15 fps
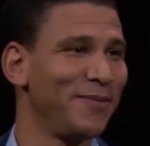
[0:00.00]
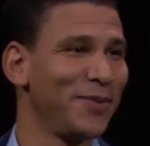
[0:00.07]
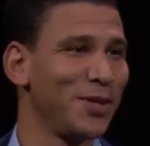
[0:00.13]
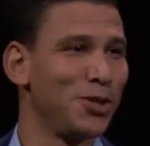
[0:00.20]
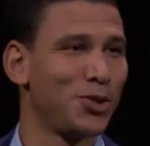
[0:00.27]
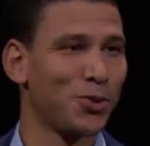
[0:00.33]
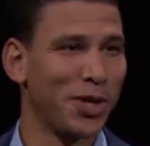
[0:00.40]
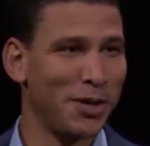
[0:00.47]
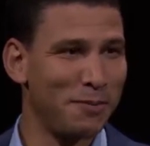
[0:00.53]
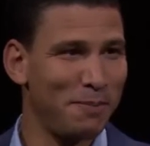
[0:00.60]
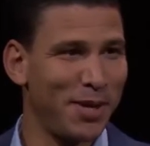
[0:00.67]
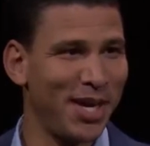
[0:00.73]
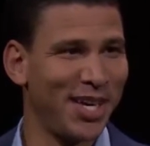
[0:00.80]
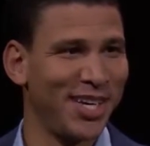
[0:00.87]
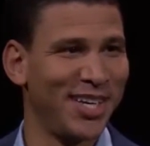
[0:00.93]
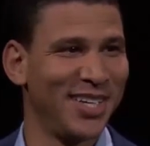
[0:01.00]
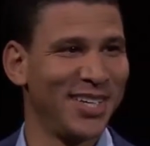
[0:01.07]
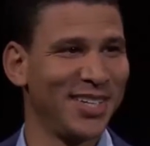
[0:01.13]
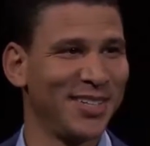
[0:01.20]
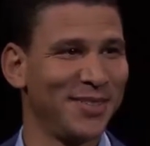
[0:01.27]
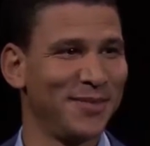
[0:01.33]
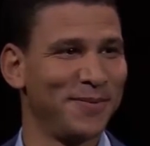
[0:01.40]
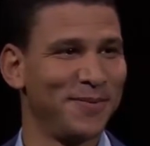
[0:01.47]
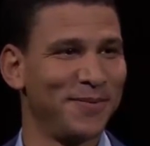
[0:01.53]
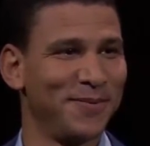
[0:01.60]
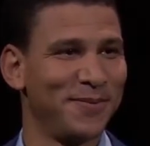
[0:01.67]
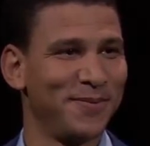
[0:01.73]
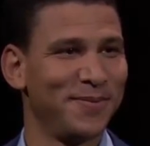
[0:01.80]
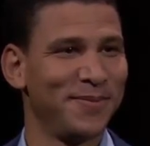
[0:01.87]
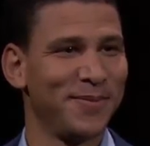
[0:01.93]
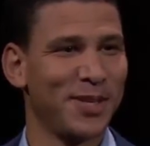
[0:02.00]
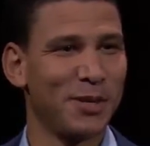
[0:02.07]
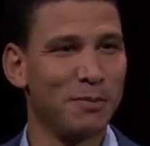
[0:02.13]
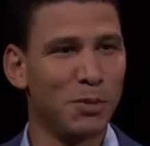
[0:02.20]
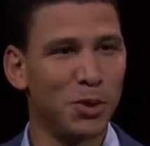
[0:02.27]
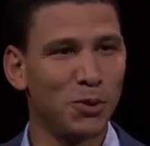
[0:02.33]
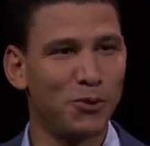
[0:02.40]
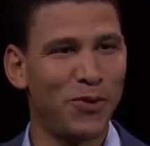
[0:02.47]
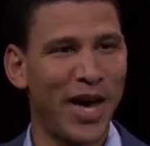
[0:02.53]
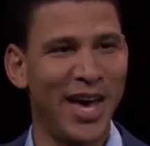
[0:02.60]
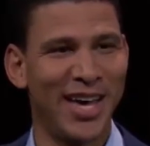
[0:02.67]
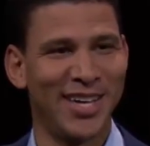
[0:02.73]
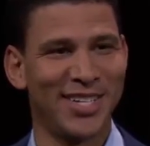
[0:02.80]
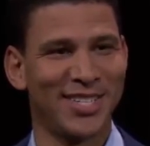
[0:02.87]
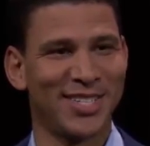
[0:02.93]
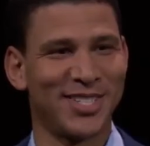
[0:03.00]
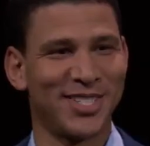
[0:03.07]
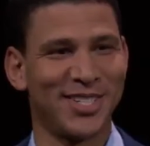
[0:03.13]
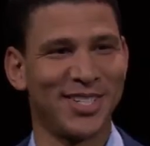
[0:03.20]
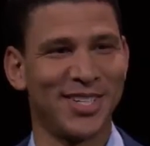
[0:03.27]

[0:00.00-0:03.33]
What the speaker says: You dream big. You move fast.